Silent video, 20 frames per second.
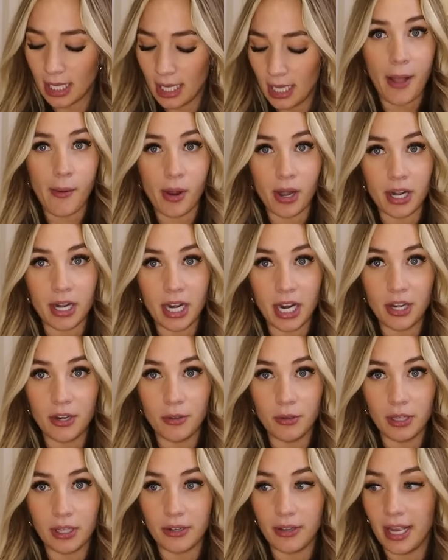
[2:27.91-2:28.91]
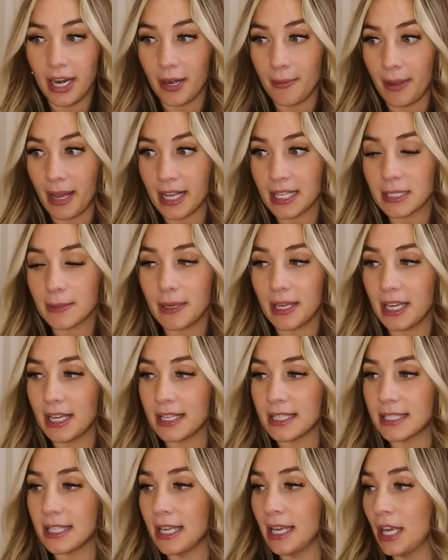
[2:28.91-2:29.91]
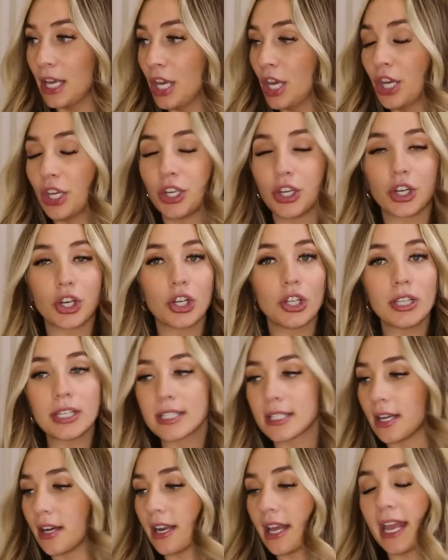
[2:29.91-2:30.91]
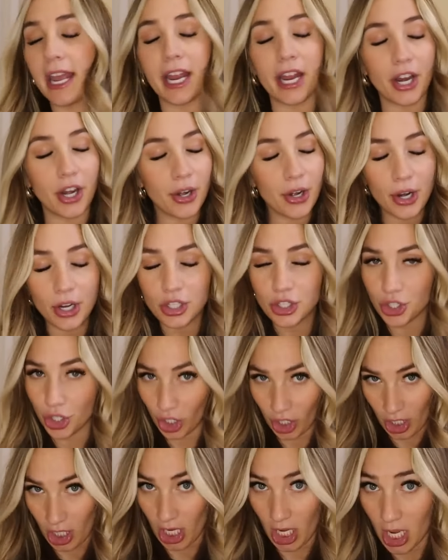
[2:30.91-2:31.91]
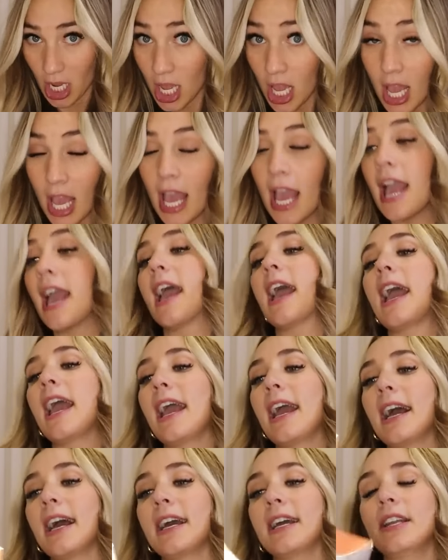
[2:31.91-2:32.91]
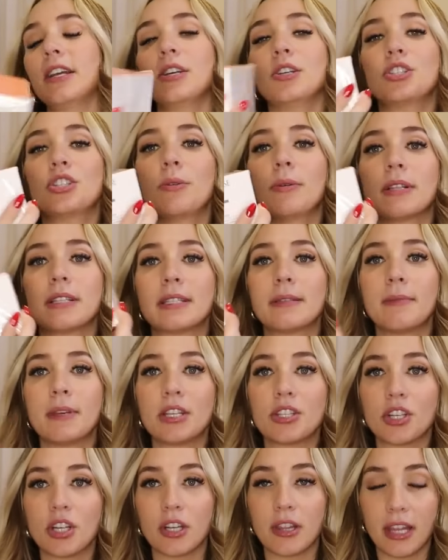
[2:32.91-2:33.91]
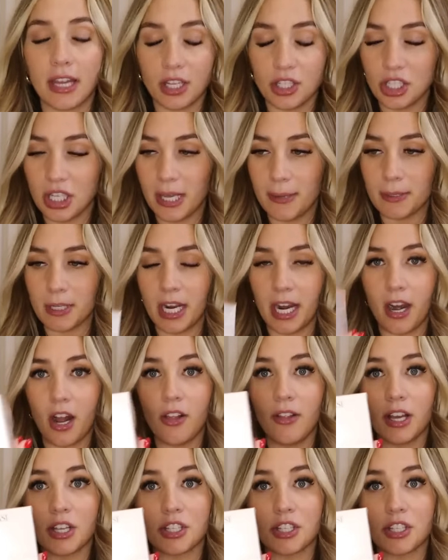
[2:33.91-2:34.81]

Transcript: I wanted a new little hair mask because your girl is on a hair journey and she wants to make sure that she keeps her hair all